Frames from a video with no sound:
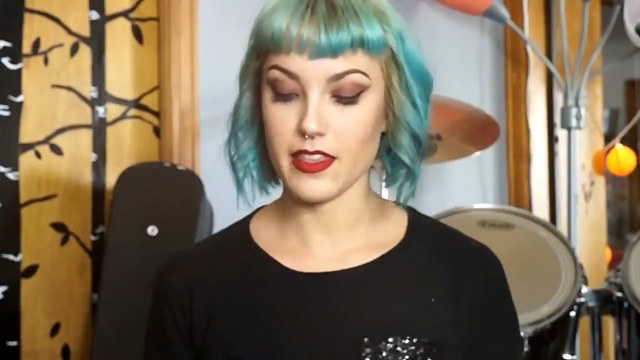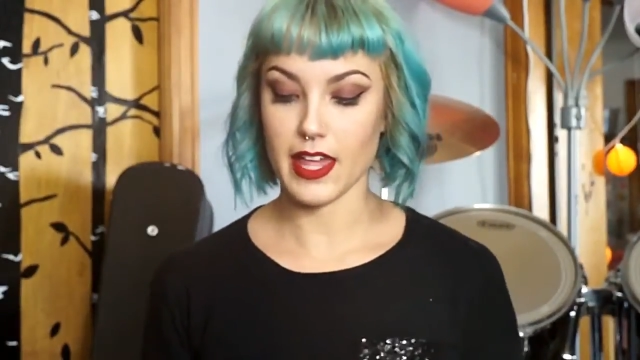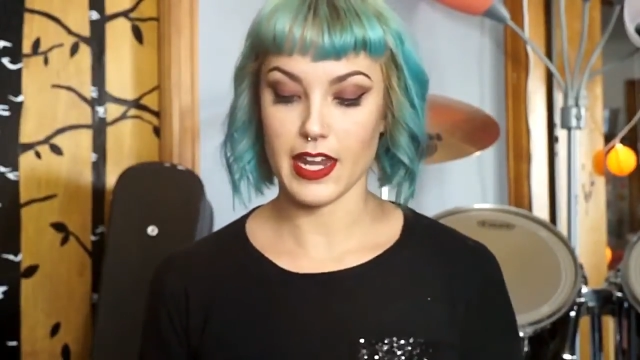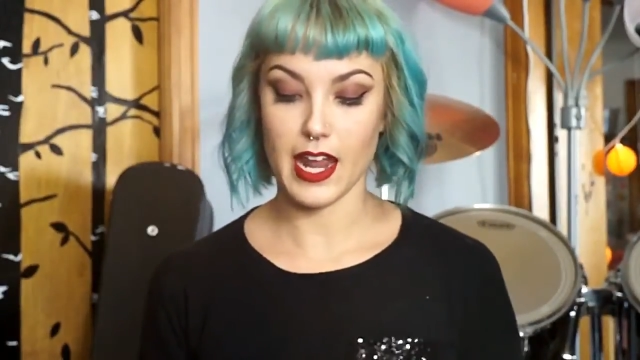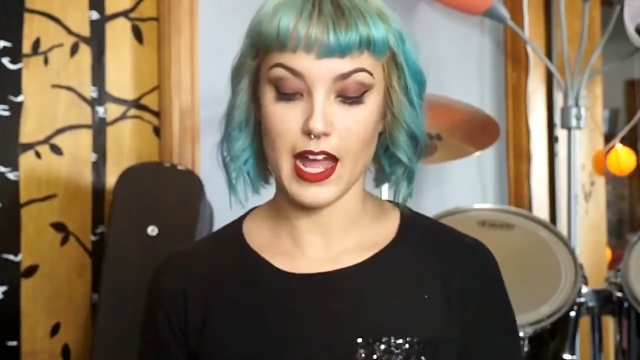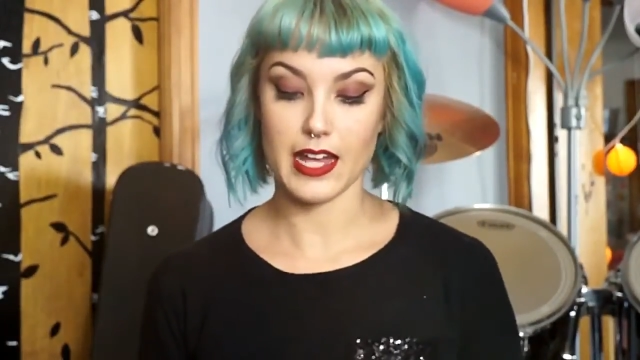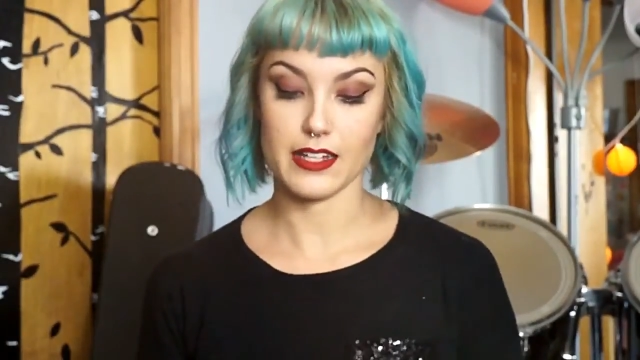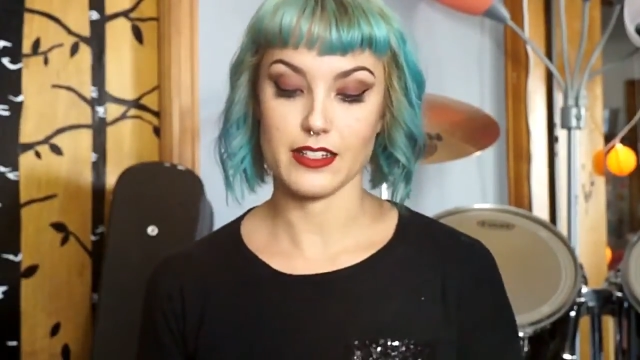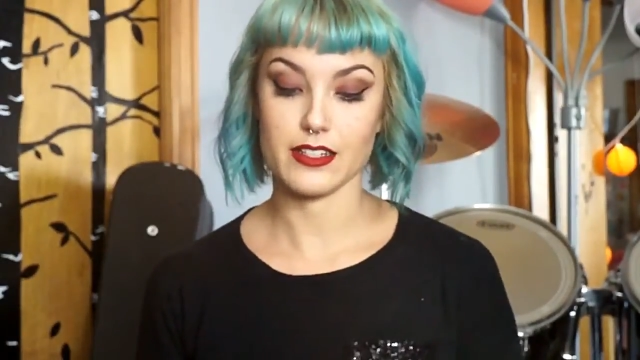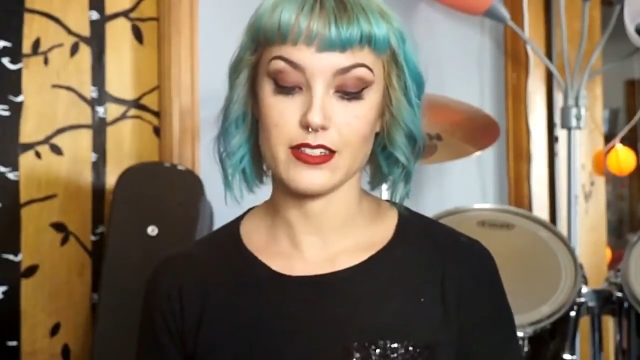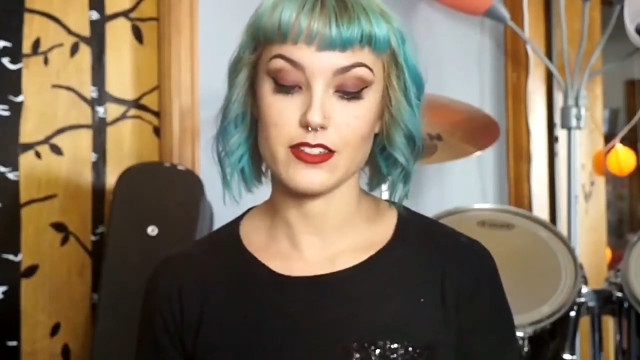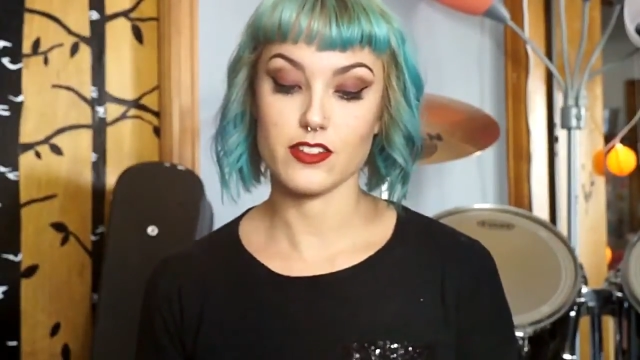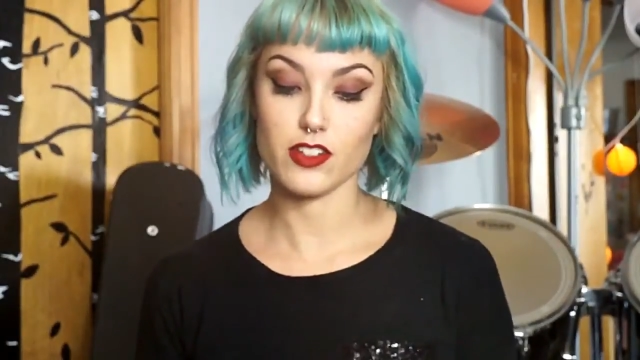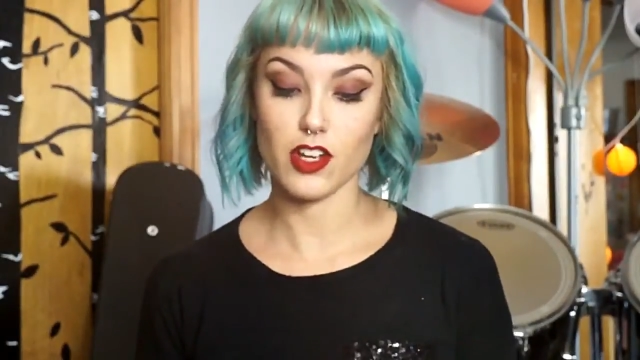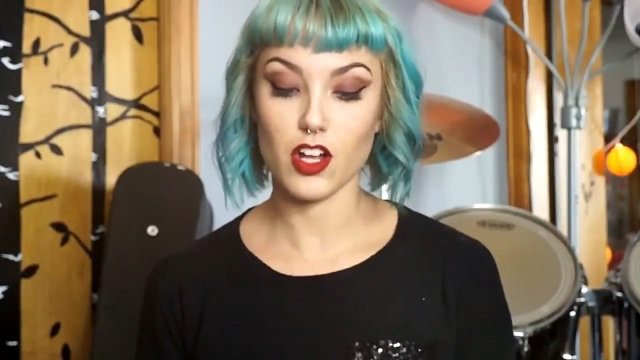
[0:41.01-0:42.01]
that I
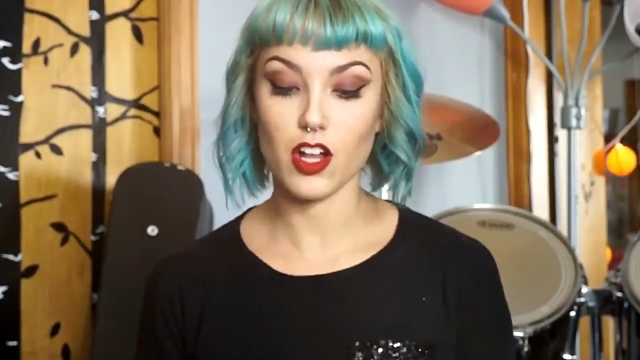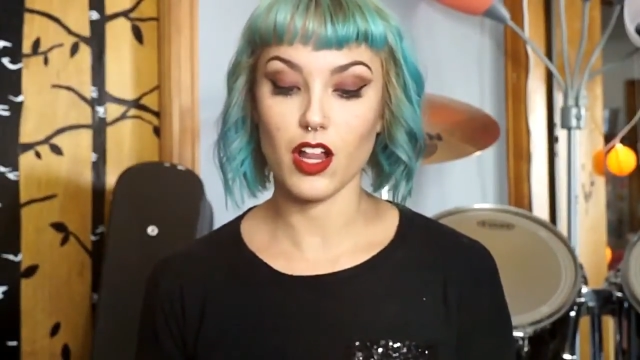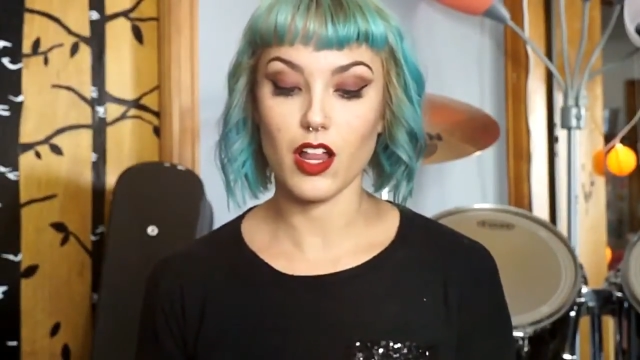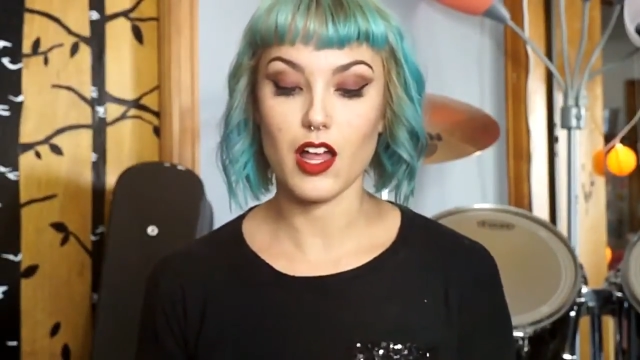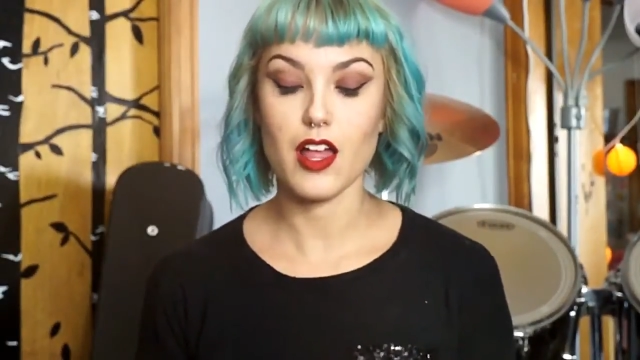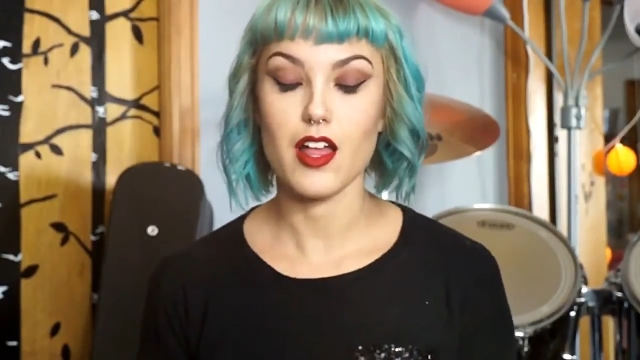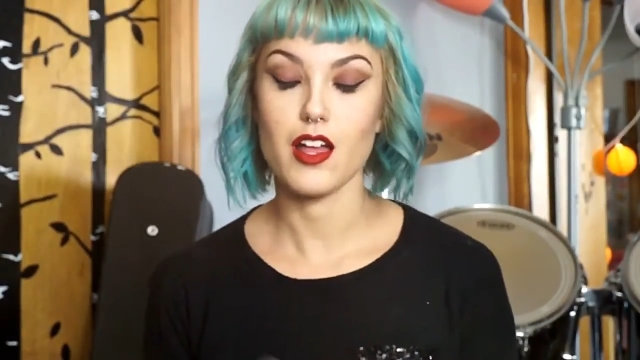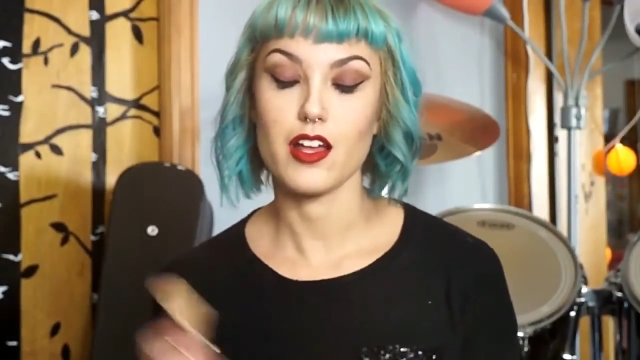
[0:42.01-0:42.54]
still